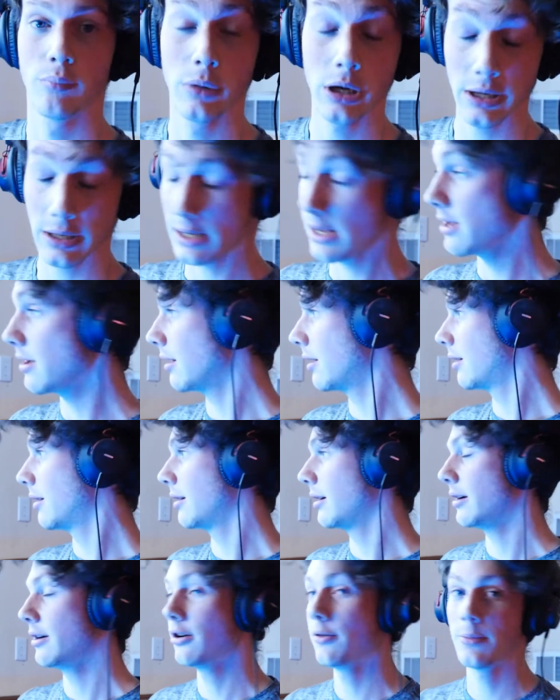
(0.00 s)
But hey,
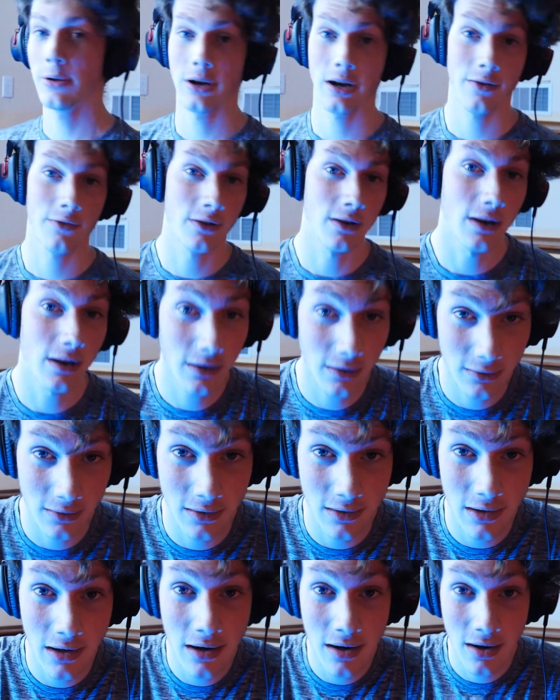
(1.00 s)
I hope you have an
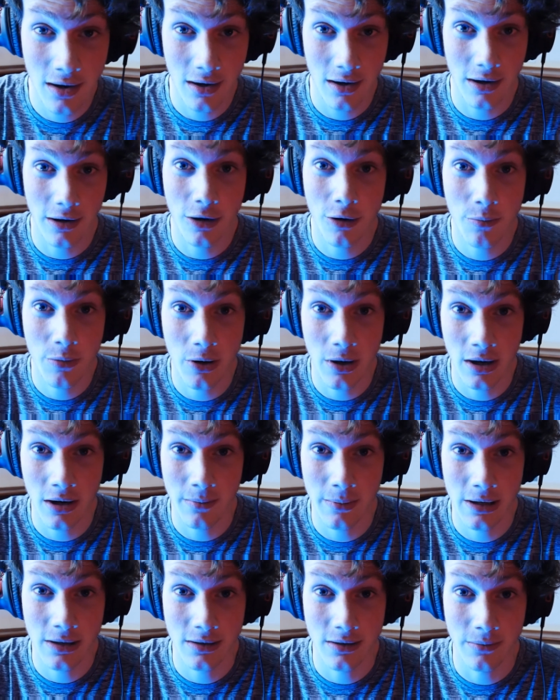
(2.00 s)
excellent day. I hope you
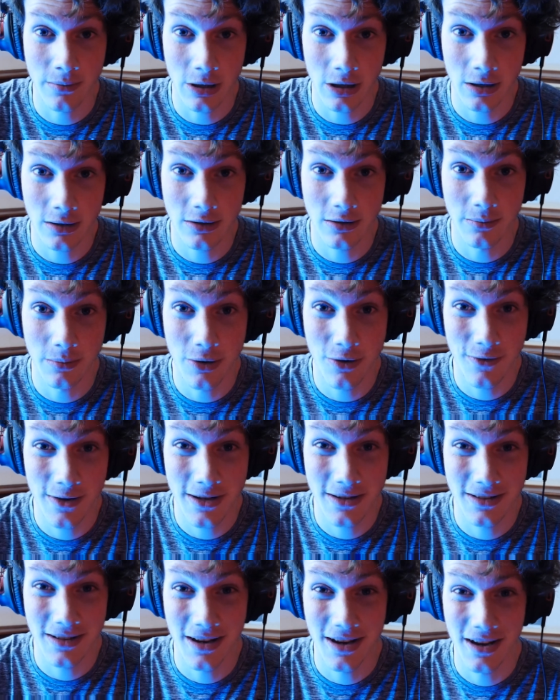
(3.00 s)
animate some awesome
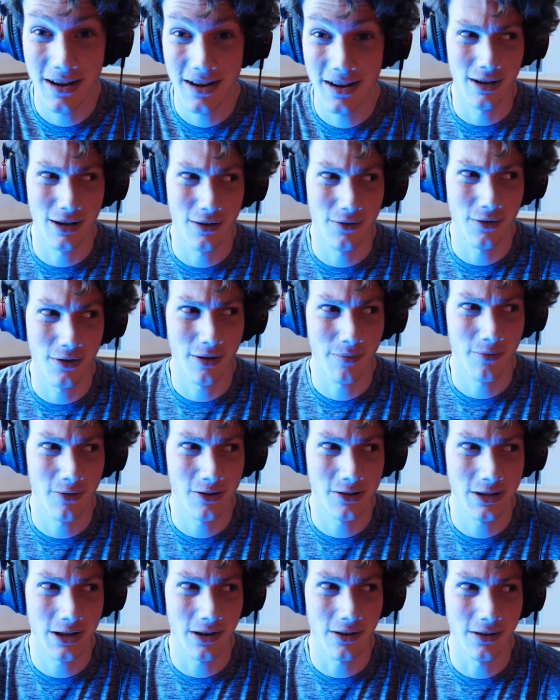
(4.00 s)
movies. If you're up for a
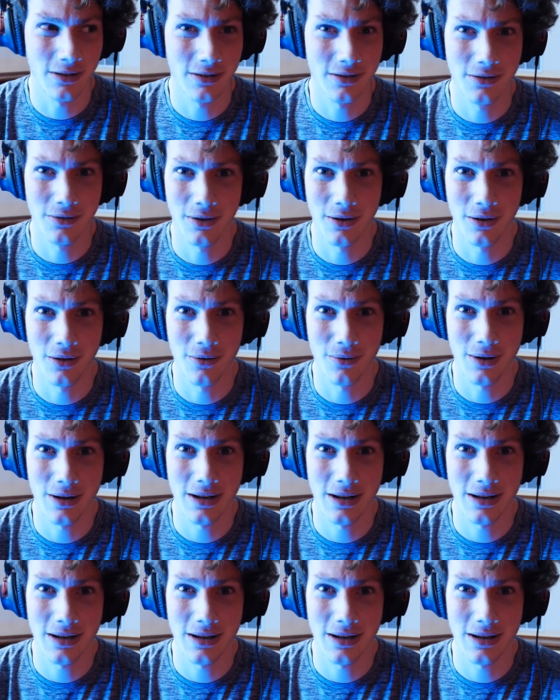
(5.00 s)
challenge, do it in 3